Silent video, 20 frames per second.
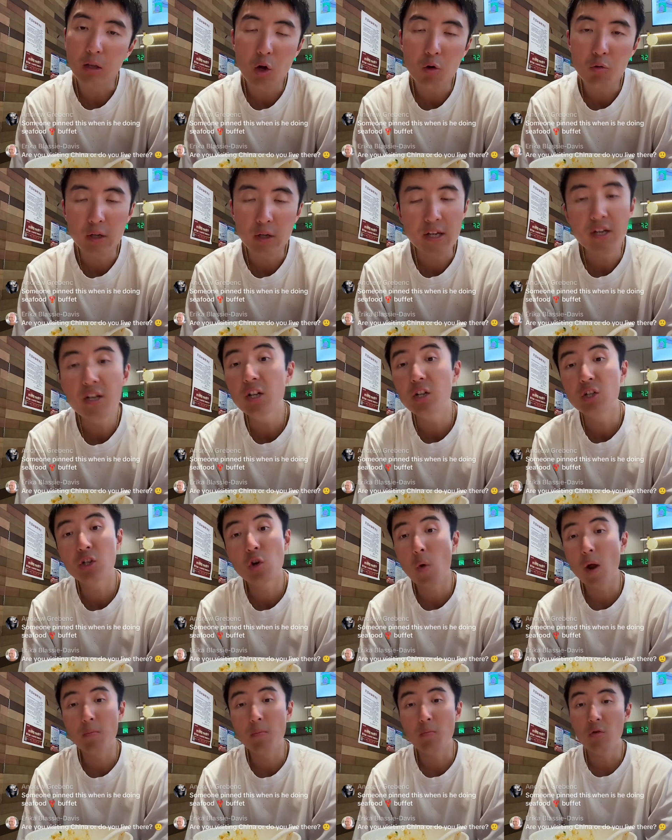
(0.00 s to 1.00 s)
not lonely. Heat is
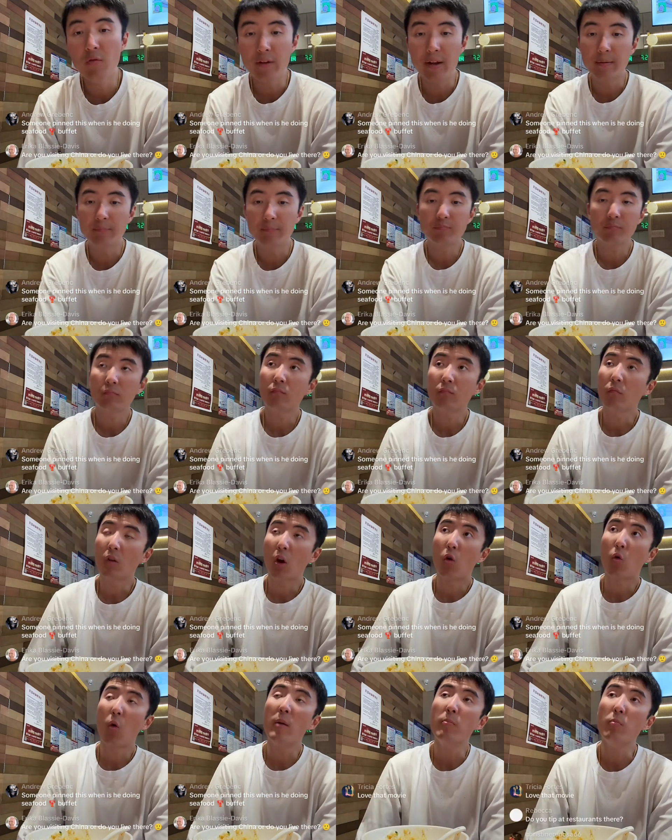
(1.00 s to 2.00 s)
a great movie.
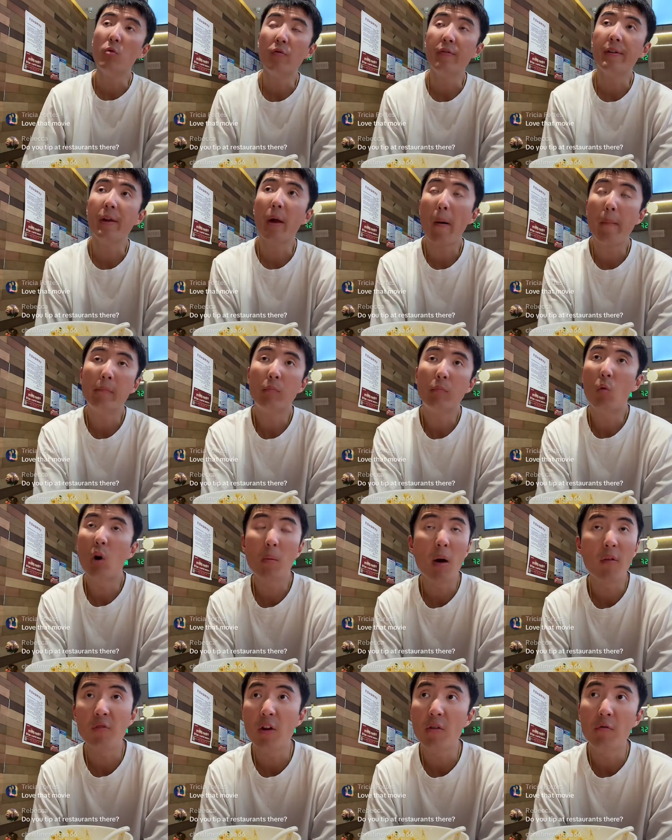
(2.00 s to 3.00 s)
Great movie.
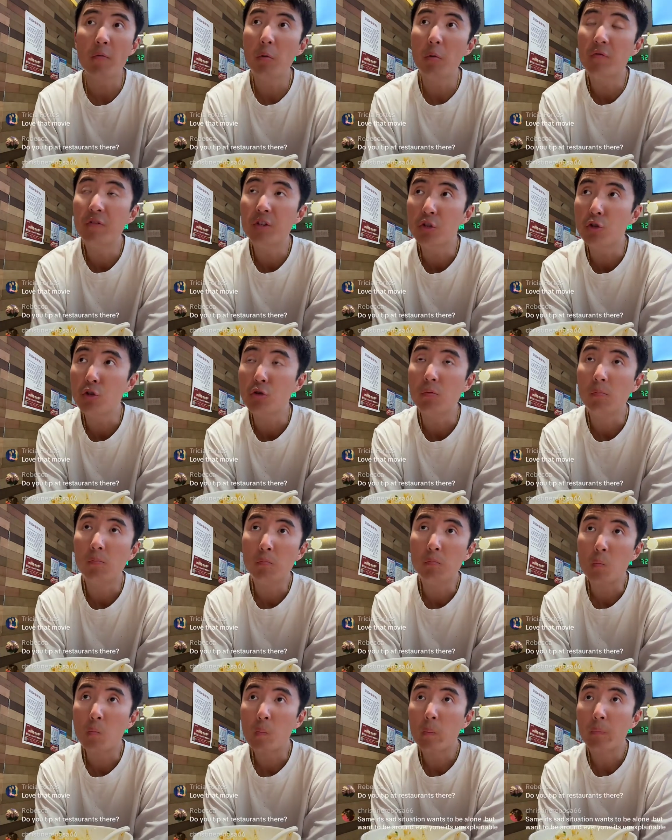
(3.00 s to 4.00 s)
One of my favorite movies too.